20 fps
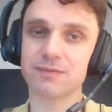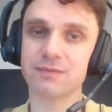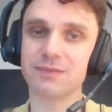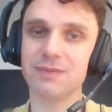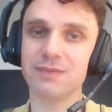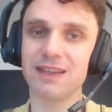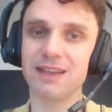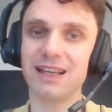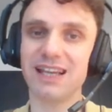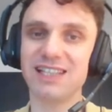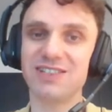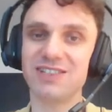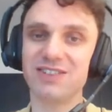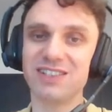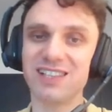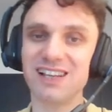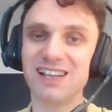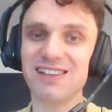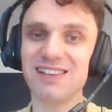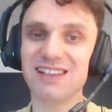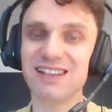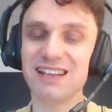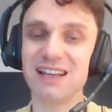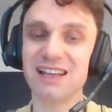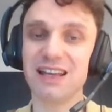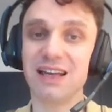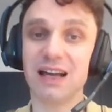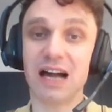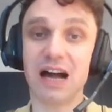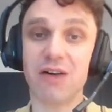As a result,
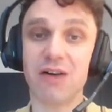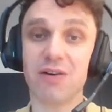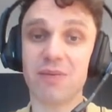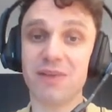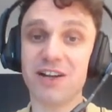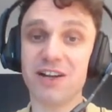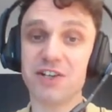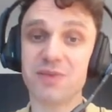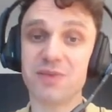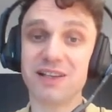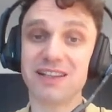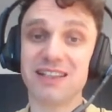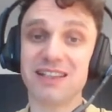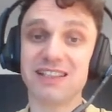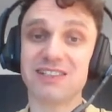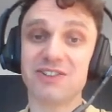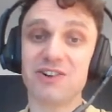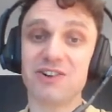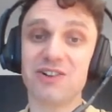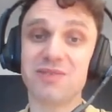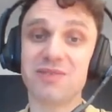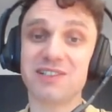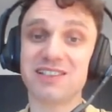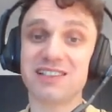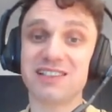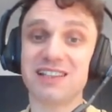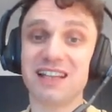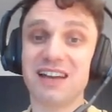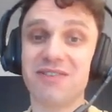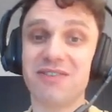our measurement is almost
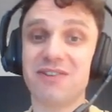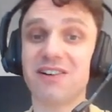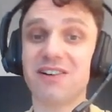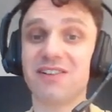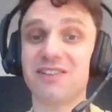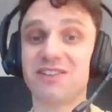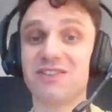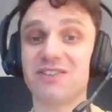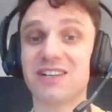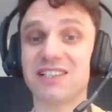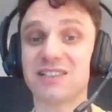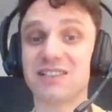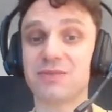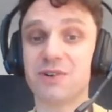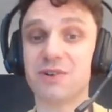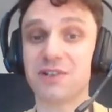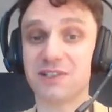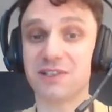never trustworthy